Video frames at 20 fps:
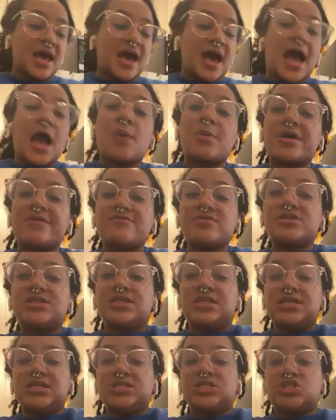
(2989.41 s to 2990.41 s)
However,
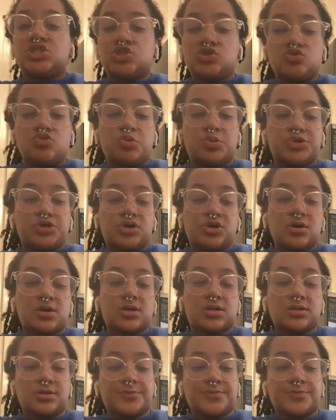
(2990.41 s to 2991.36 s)
these do look